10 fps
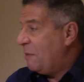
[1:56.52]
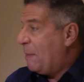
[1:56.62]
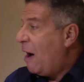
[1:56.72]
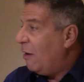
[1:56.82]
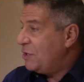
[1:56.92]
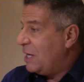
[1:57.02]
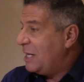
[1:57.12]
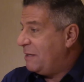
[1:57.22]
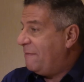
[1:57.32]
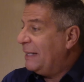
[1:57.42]
have
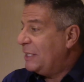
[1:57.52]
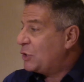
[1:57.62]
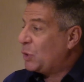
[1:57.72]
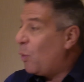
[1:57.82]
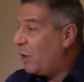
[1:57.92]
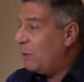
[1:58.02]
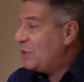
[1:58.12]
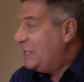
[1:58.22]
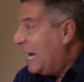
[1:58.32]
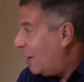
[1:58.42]
apologized the fact that scoring
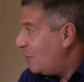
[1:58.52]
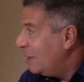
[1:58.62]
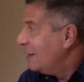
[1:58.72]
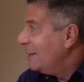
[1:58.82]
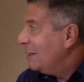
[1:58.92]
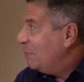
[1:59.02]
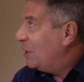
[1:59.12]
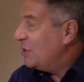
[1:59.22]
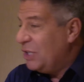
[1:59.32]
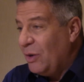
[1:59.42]
was down,
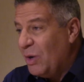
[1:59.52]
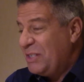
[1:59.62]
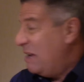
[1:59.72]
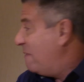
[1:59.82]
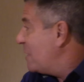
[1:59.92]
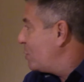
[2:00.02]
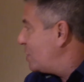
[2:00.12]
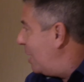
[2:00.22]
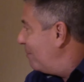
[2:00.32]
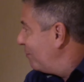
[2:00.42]
because you know what, defense
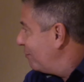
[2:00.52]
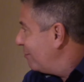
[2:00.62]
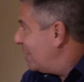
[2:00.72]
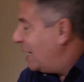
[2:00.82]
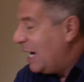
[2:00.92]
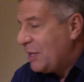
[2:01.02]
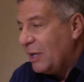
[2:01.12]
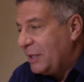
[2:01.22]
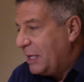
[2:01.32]
was up, and I thought the